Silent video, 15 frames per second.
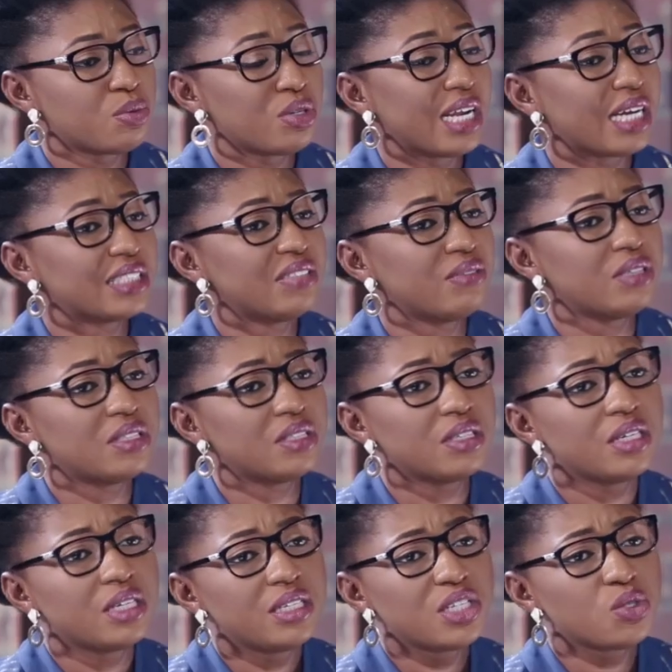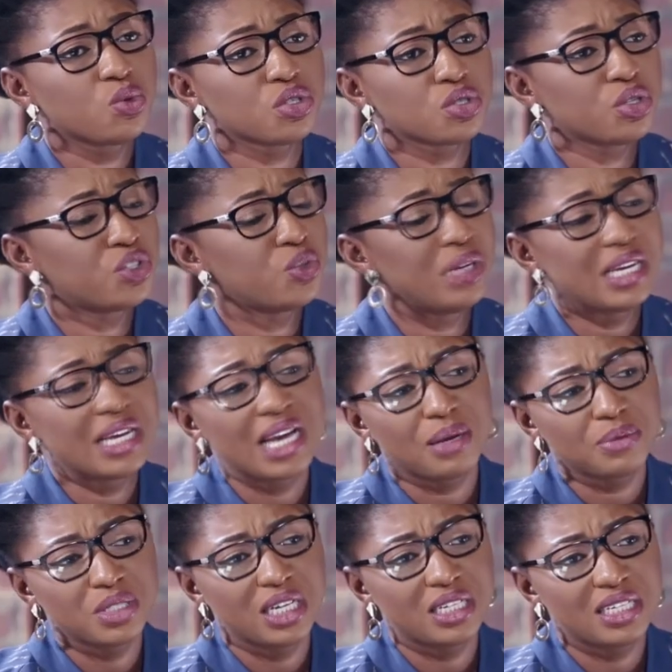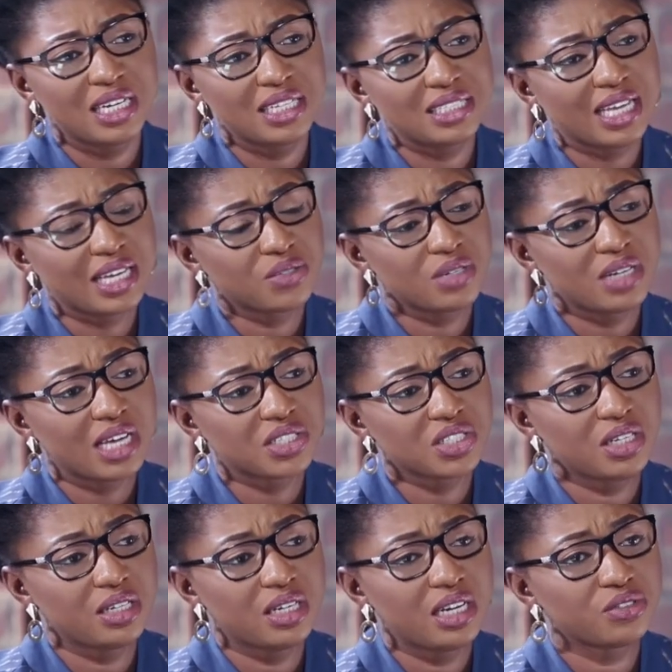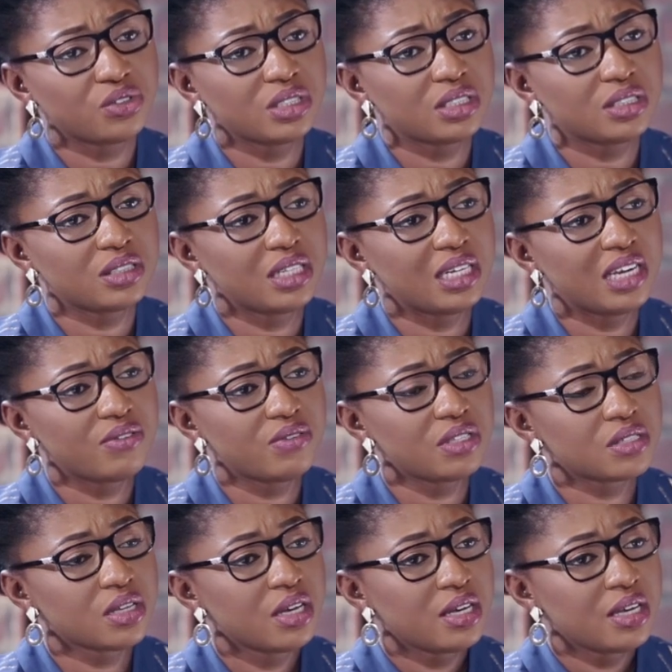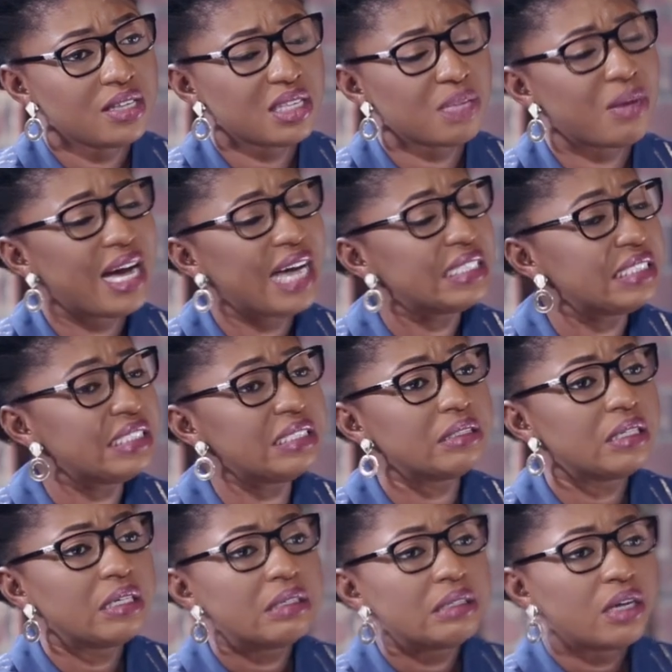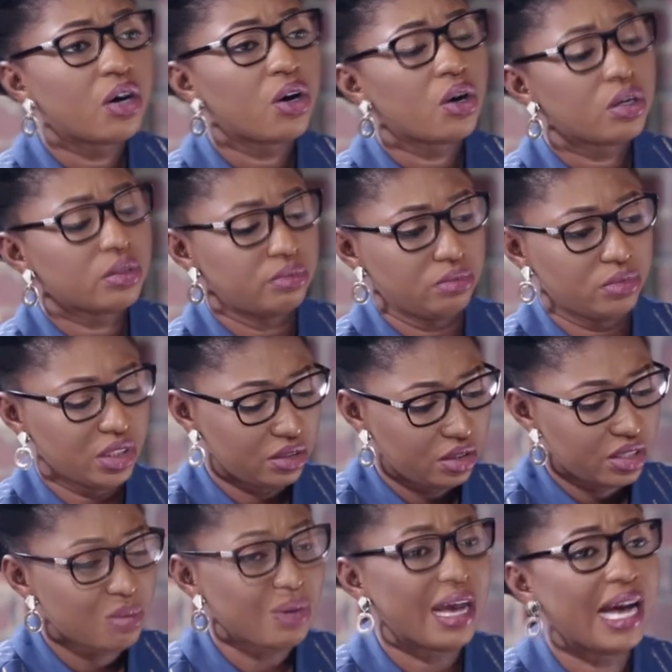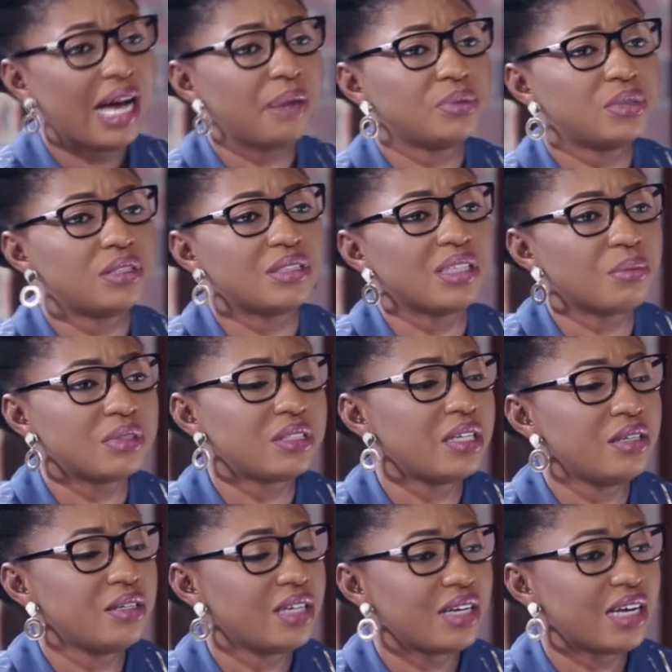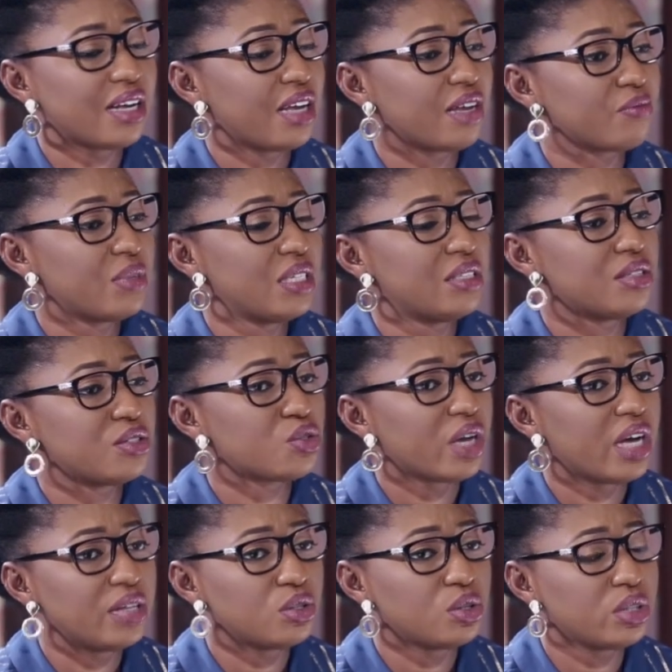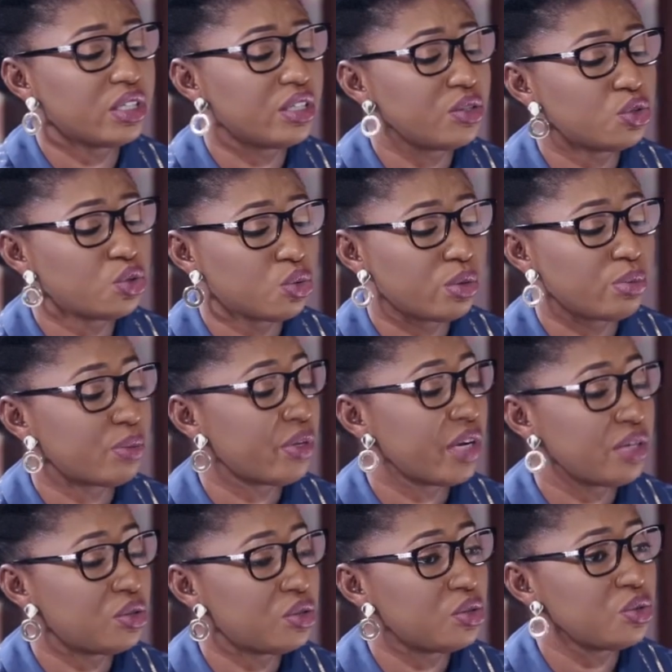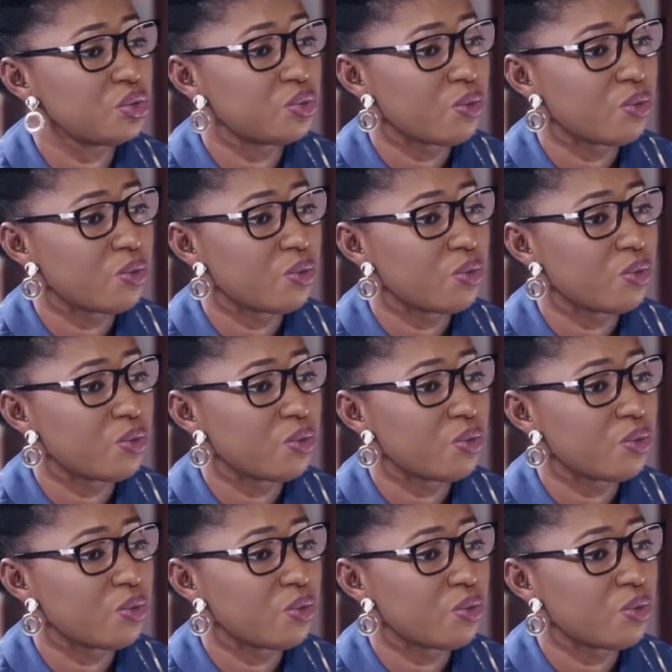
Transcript: productivity. This was not really captured in the tax reduction in electricity levies. Is the party, or is this perhaps something that the government is trying to look into or prepare to do?